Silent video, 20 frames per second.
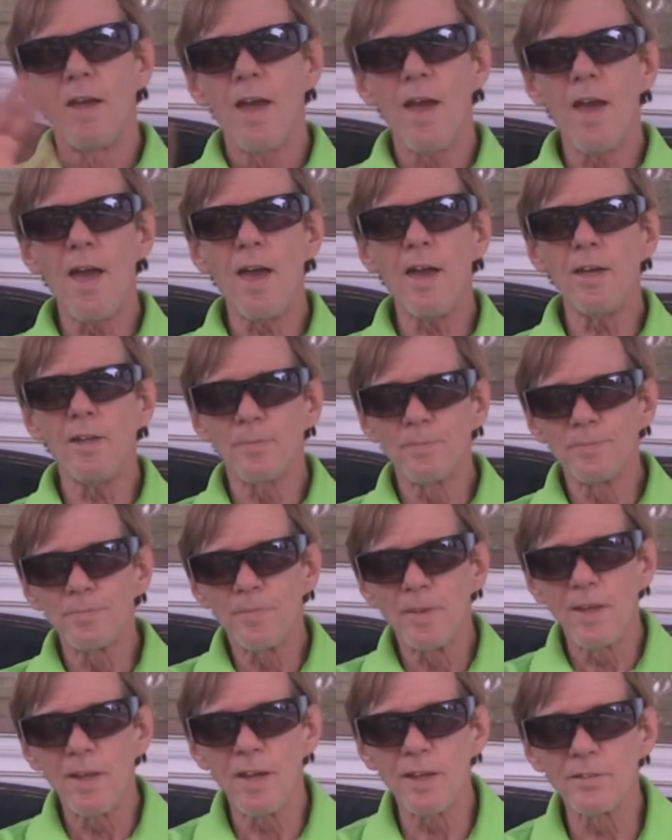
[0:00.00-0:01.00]
Hey,
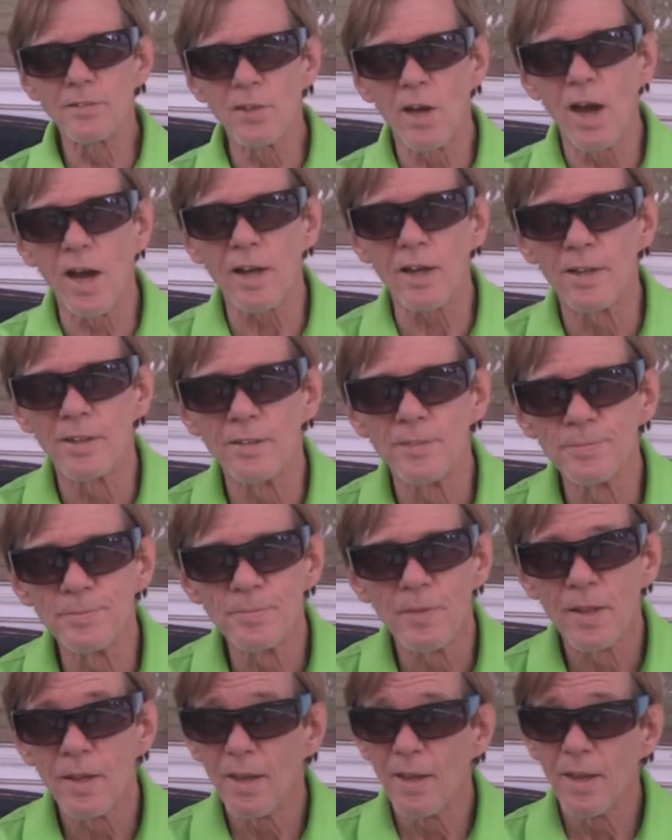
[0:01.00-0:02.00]
it's Huck.
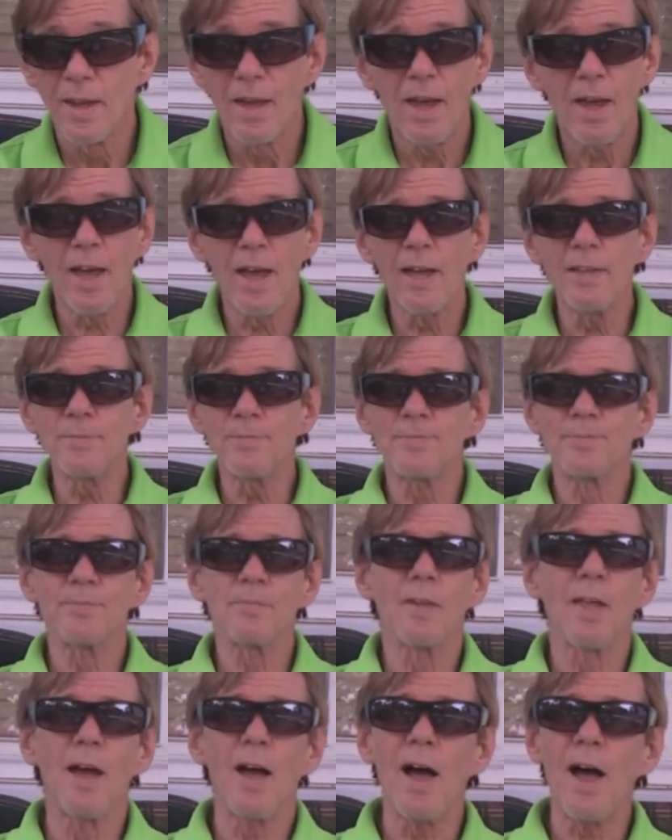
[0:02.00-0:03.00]
And
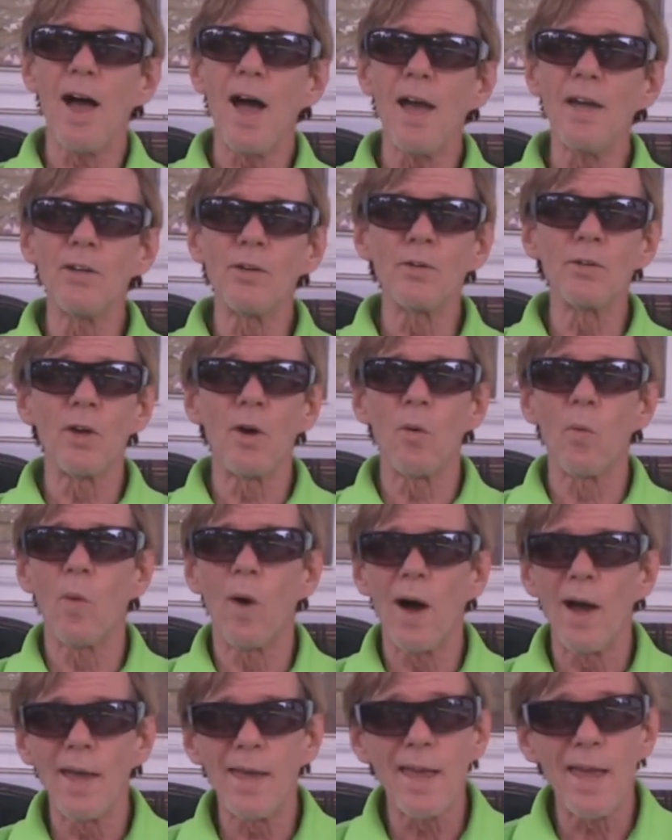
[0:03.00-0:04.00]
I don't know
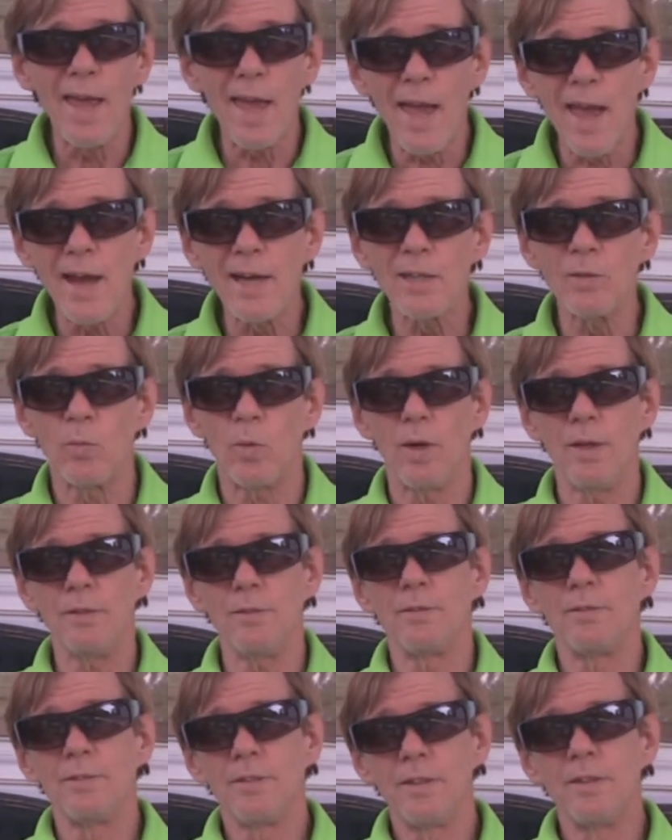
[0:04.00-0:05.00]
why anyone
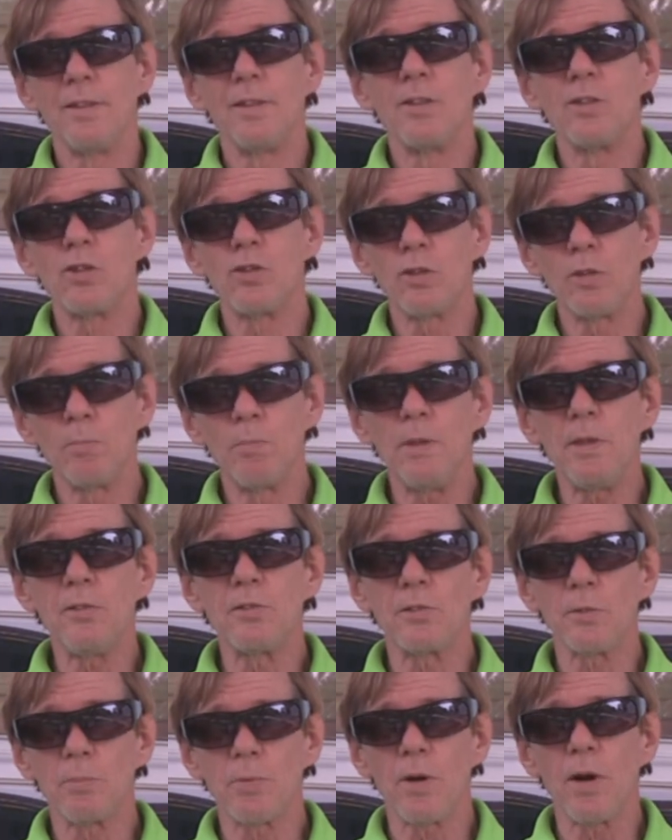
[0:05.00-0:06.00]
should be
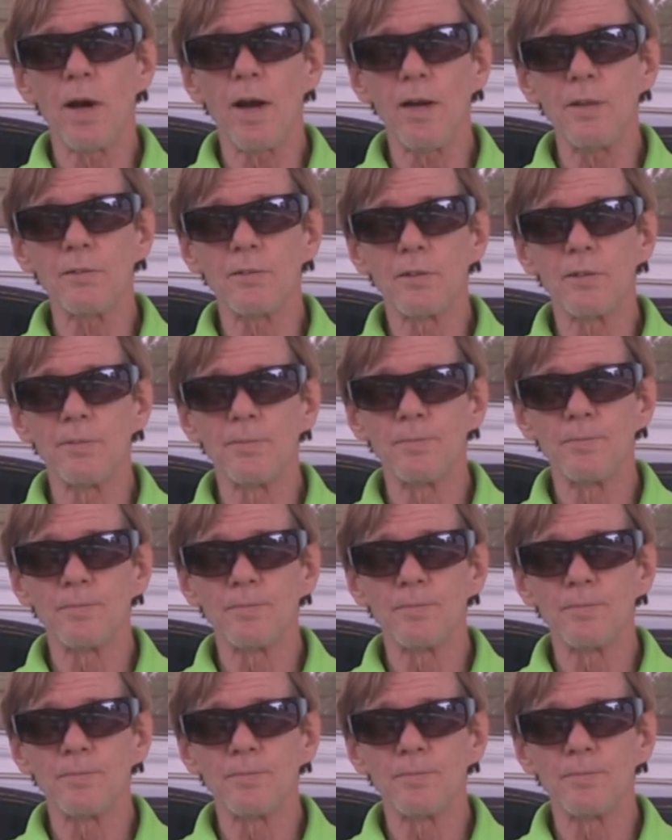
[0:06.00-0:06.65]
surprised.